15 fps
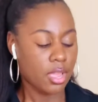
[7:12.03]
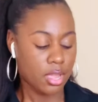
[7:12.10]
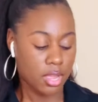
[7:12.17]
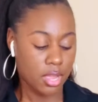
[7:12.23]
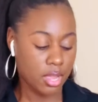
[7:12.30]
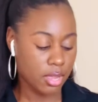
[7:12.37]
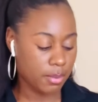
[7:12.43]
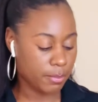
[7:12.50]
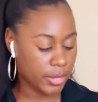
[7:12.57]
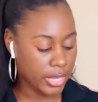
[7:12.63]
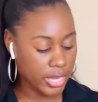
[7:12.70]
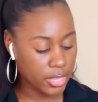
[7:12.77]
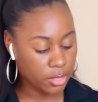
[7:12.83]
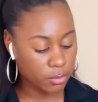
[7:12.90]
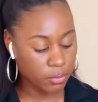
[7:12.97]
But
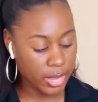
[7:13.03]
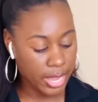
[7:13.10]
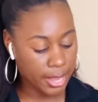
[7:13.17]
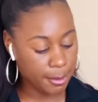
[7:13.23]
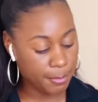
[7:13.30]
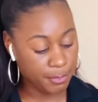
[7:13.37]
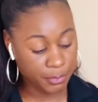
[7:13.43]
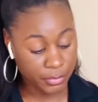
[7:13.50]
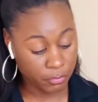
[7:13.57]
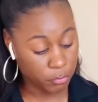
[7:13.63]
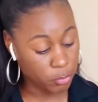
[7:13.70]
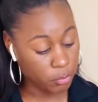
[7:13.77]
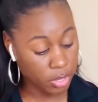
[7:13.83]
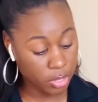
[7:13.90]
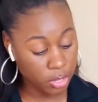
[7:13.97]
either way,
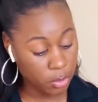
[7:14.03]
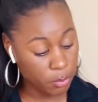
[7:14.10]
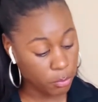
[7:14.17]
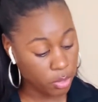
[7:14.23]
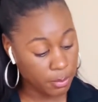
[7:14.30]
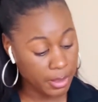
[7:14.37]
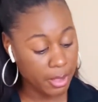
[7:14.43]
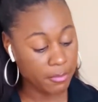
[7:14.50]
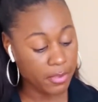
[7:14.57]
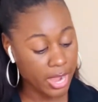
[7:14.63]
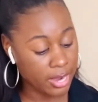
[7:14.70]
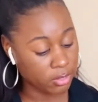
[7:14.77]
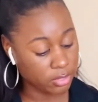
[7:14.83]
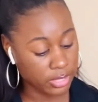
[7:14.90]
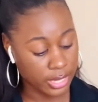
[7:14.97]
you want to know more about
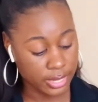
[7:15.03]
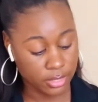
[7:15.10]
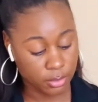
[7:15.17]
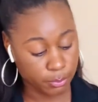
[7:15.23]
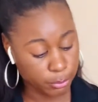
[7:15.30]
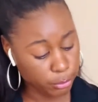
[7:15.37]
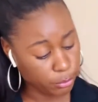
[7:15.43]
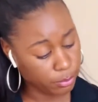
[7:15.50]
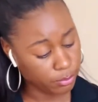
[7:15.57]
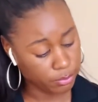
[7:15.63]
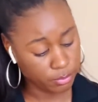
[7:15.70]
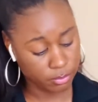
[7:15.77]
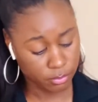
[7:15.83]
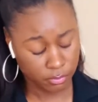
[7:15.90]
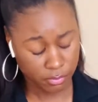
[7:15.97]
vital signs, boop,
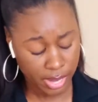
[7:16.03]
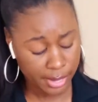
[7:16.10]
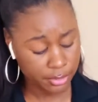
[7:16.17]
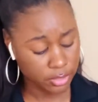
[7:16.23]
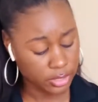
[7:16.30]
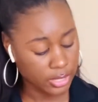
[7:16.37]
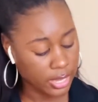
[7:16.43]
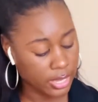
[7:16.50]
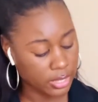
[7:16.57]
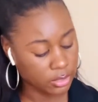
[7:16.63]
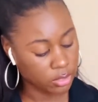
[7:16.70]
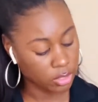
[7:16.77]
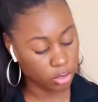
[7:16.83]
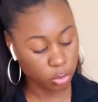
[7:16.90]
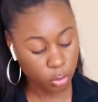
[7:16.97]
vital
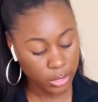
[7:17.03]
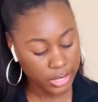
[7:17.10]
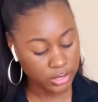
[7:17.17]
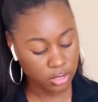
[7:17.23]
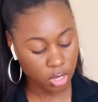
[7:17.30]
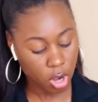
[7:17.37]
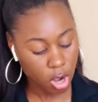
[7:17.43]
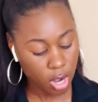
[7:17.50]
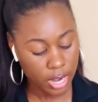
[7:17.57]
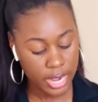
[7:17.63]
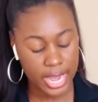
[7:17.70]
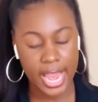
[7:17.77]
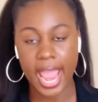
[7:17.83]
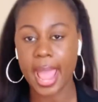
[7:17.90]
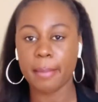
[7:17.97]
signs, the thorax, the heart,
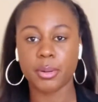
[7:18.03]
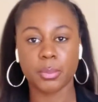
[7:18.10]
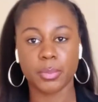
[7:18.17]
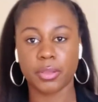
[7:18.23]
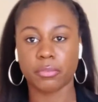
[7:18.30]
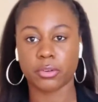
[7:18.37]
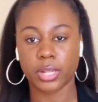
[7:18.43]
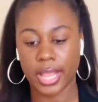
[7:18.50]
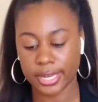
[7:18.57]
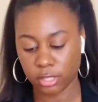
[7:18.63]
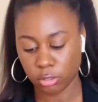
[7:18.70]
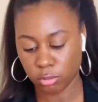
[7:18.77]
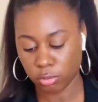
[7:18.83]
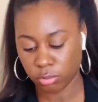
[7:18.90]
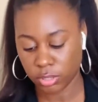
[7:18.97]
and abdomen for like
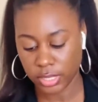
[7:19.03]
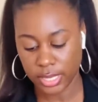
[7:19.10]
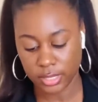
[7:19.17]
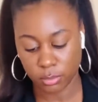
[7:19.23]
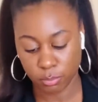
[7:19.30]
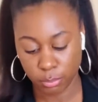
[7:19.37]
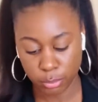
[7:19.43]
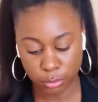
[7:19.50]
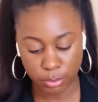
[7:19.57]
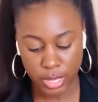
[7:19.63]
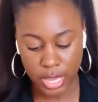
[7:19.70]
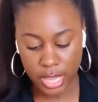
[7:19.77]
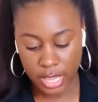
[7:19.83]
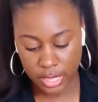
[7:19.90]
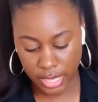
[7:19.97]
226, boop,
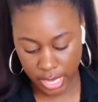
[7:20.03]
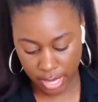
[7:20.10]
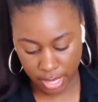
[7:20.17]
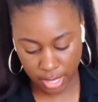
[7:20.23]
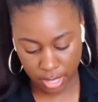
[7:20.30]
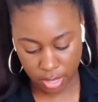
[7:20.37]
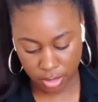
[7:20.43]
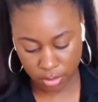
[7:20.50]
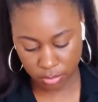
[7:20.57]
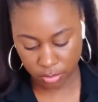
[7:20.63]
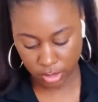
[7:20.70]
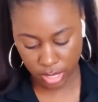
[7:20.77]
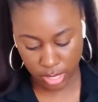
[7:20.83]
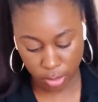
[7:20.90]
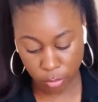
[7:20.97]
there it goes.
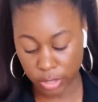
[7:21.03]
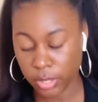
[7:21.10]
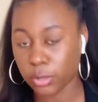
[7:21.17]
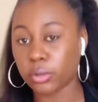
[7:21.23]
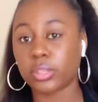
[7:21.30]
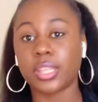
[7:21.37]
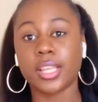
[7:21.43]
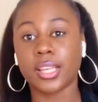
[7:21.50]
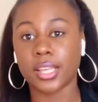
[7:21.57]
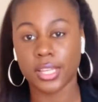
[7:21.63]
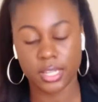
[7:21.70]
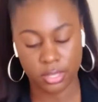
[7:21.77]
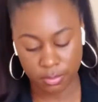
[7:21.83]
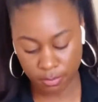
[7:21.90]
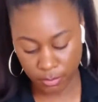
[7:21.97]
Critical
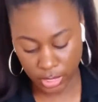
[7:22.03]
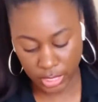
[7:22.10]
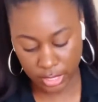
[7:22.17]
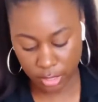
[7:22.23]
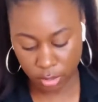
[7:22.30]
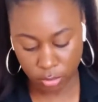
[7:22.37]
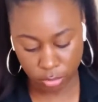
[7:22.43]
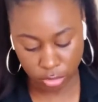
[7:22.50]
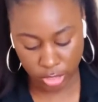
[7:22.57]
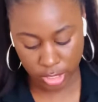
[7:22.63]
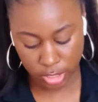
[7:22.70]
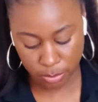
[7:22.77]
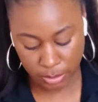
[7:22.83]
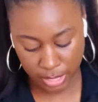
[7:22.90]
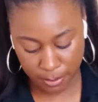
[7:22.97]
thinking, clinical
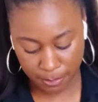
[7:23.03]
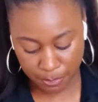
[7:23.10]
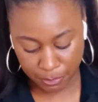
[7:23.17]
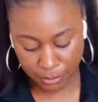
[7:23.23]
judgment.